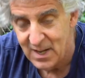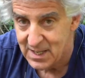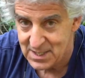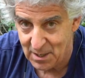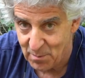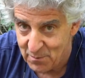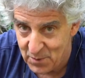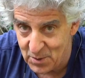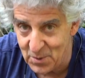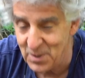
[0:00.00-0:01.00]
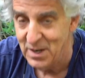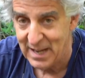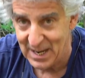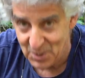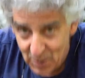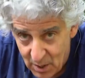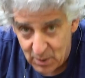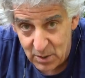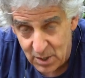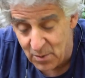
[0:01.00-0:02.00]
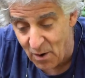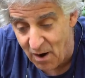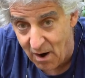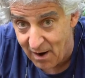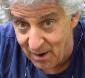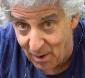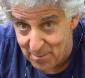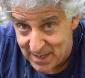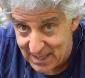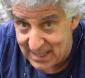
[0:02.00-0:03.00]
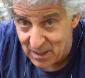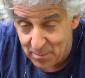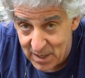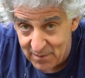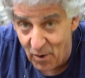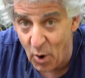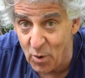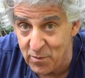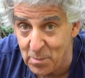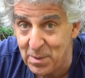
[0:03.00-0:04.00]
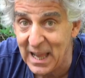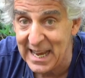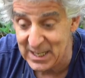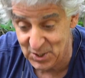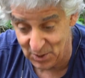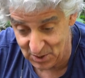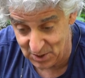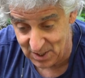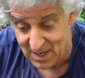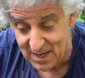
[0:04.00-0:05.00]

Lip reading: Some of you, and you know who you are, have been a little bit of overplanters.